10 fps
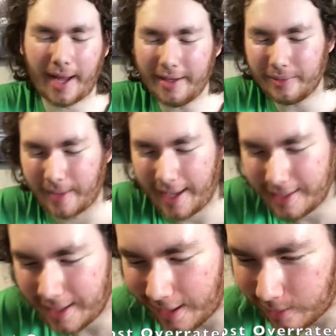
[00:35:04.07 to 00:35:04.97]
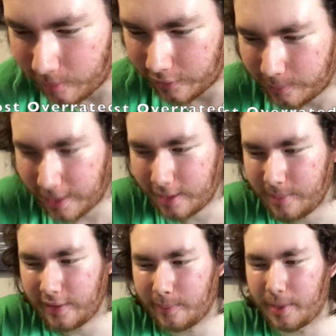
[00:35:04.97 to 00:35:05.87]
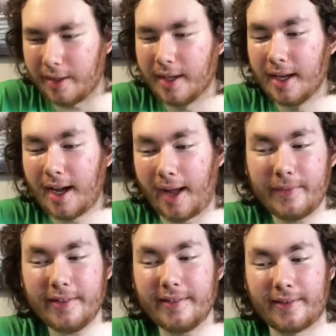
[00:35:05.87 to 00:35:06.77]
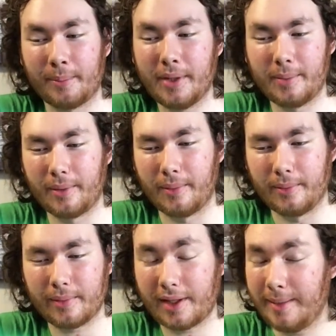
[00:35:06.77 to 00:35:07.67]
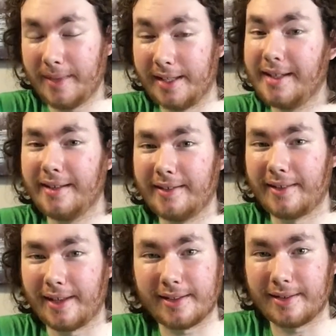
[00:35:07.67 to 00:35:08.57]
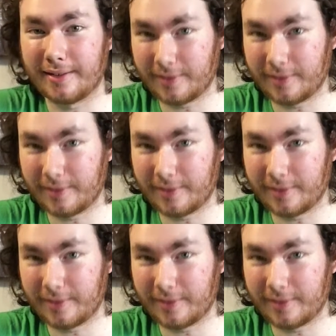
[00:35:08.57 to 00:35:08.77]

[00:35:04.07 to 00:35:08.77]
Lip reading: don't hate Adam West by any means, but I've seen some people claim that he is like